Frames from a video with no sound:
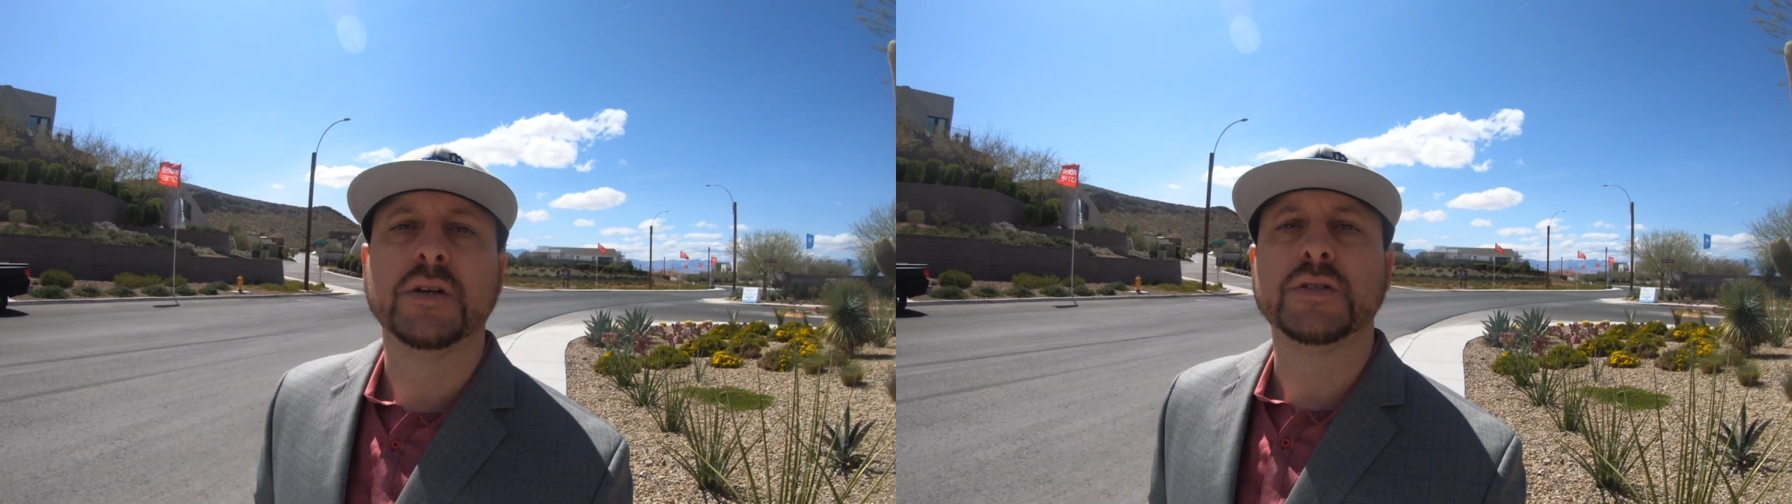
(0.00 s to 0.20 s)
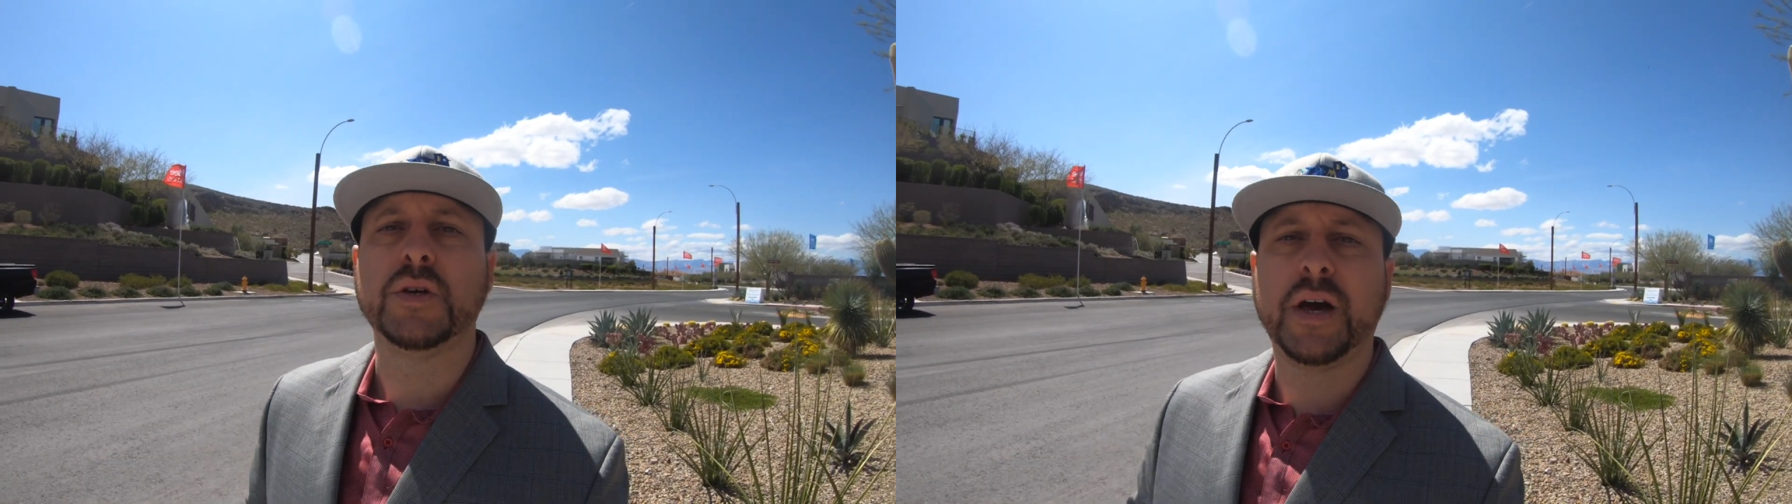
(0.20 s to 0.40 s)

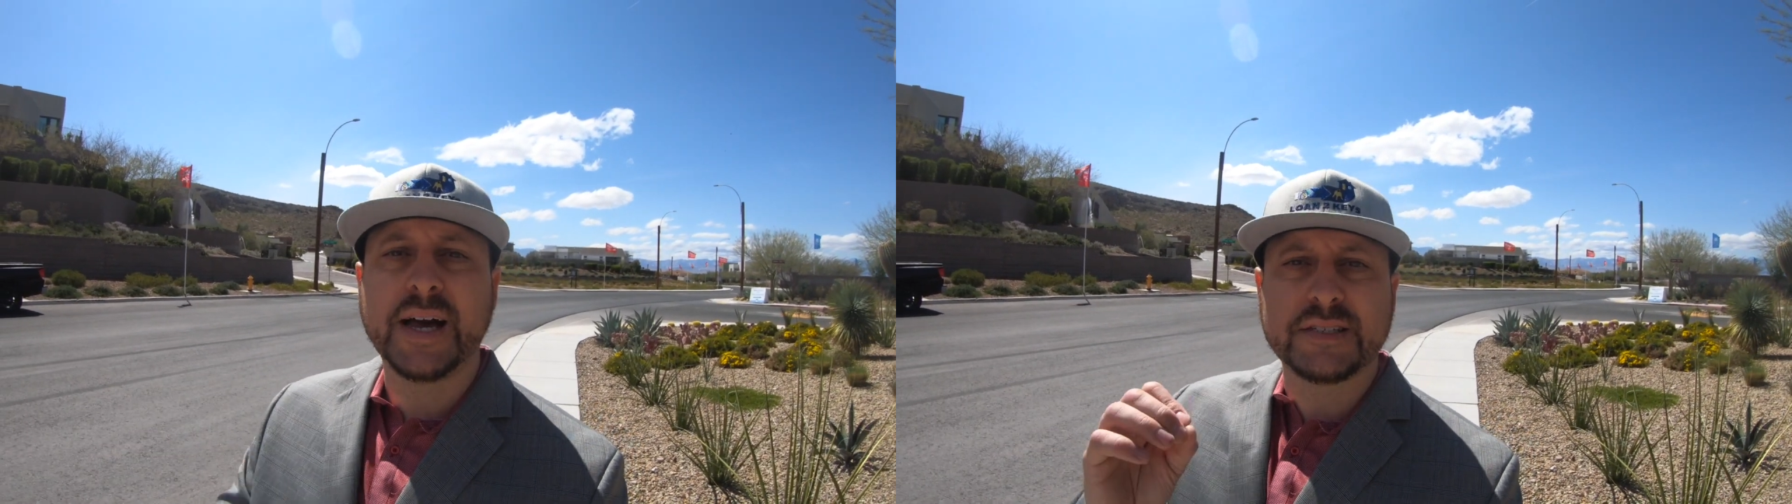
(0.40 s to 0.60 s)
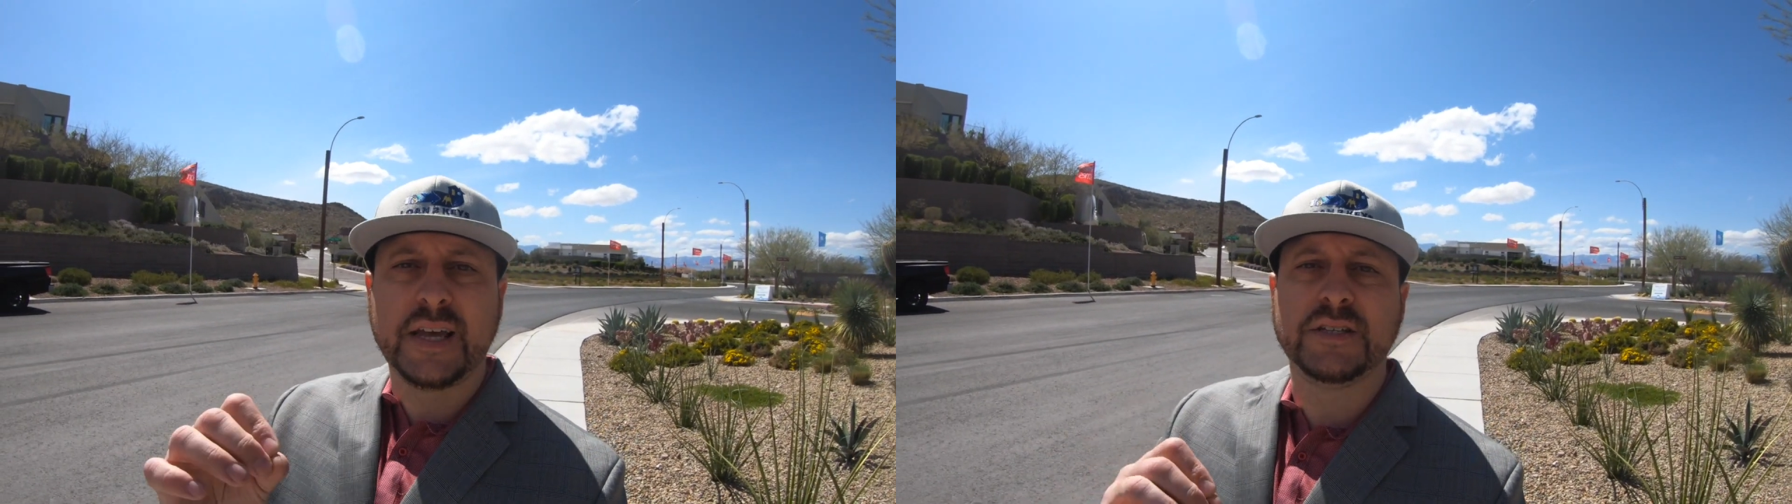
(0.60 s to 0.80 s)
So you
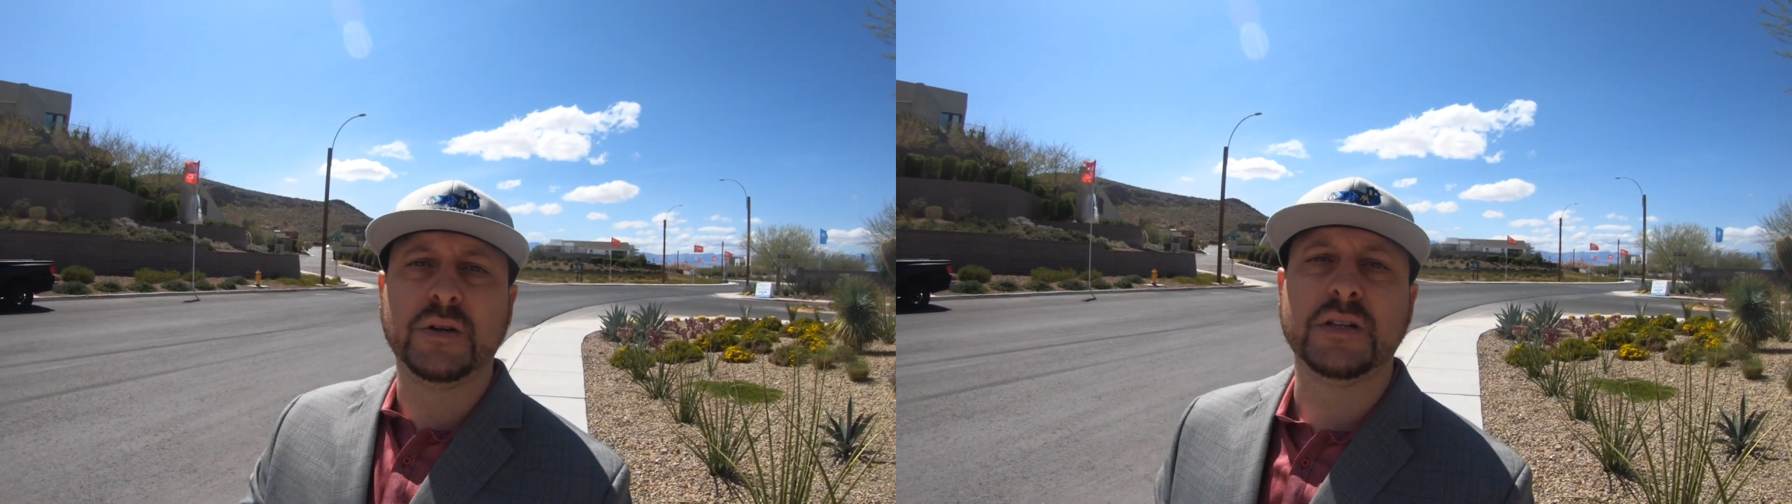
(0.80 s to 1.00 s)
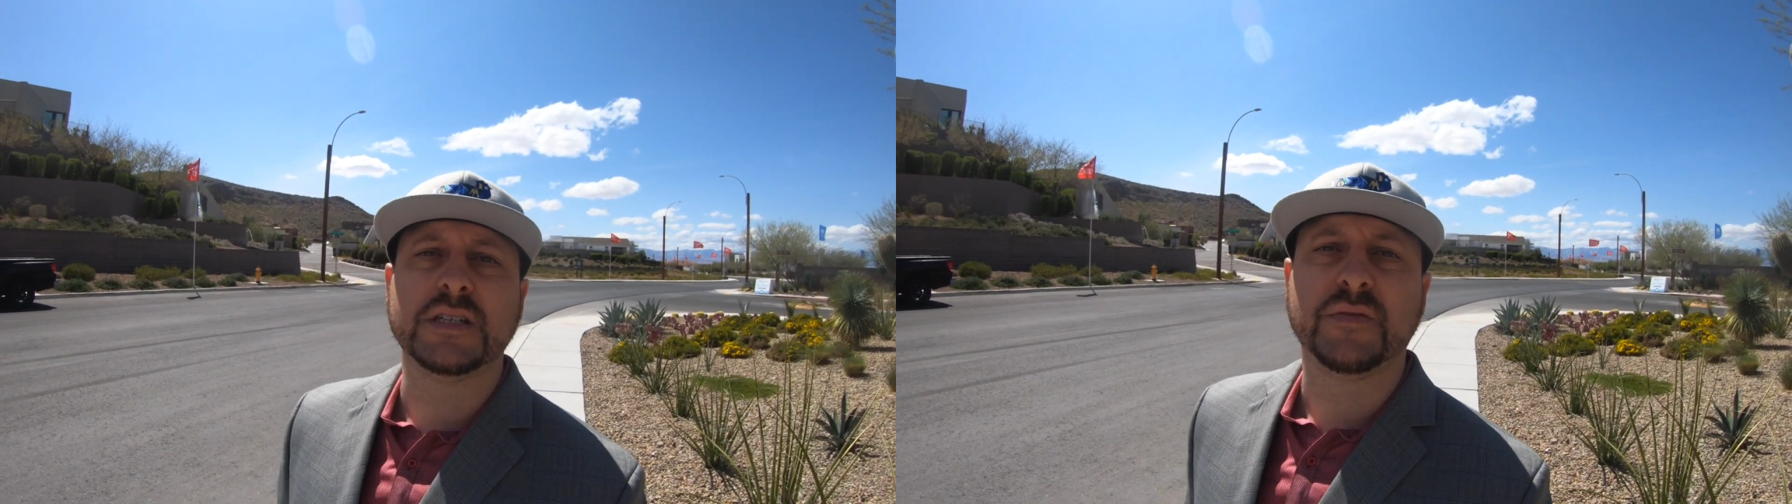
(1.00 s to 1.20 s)
guys stay
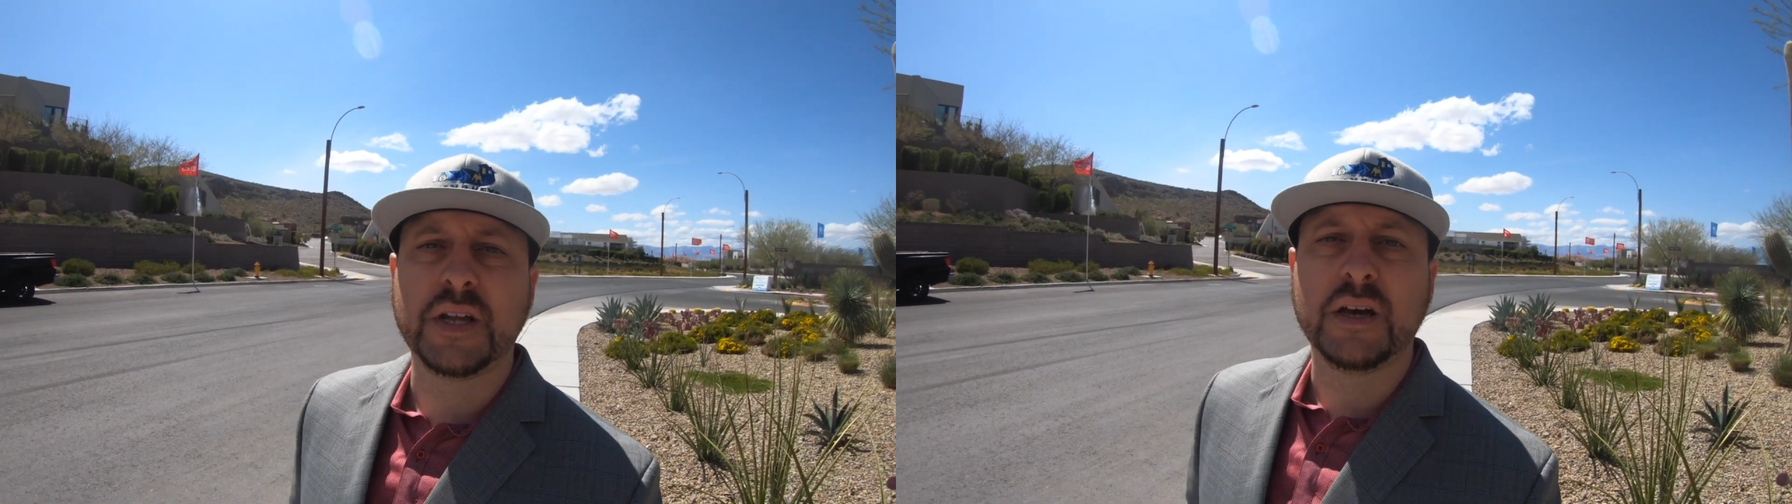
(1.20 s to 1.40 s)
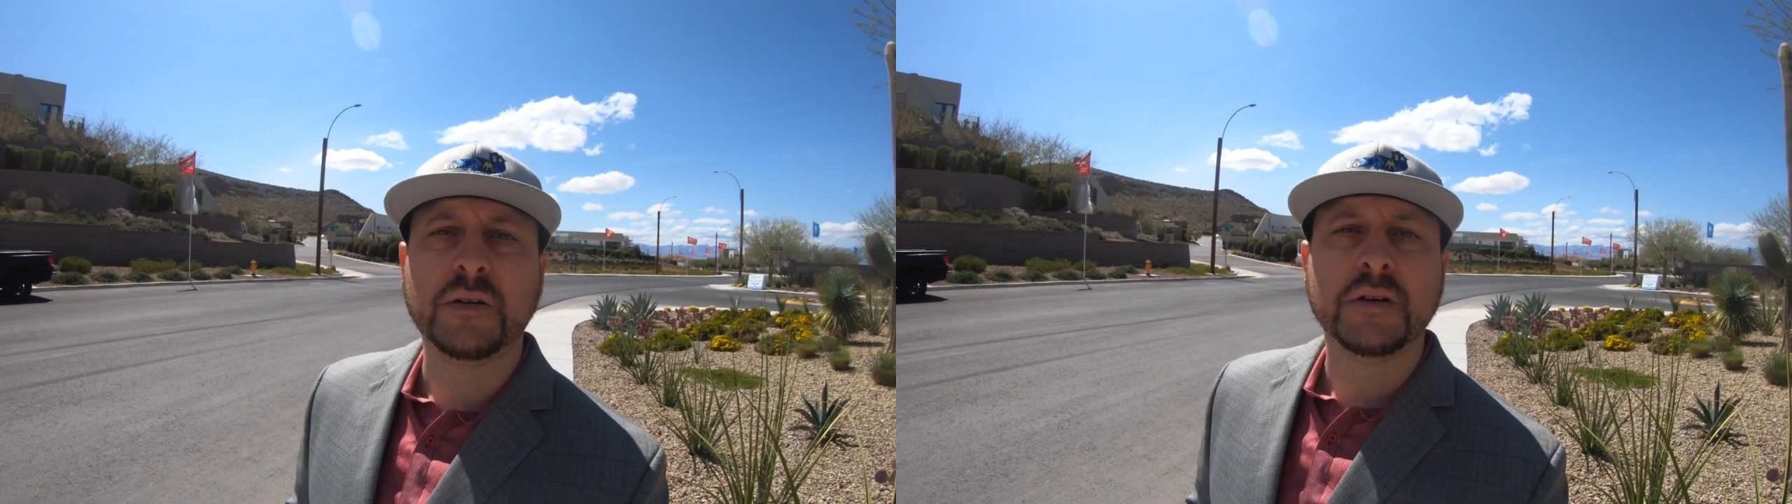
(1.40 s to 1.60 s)
tuned to this
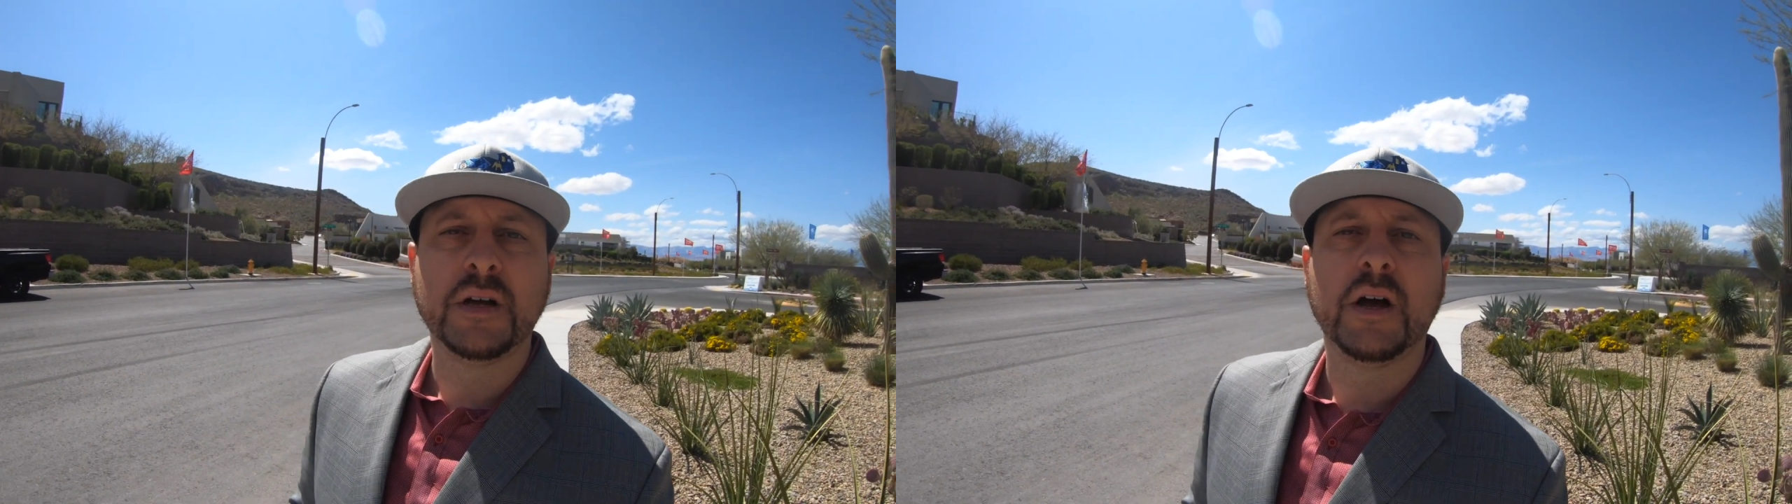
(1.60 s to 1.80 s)
video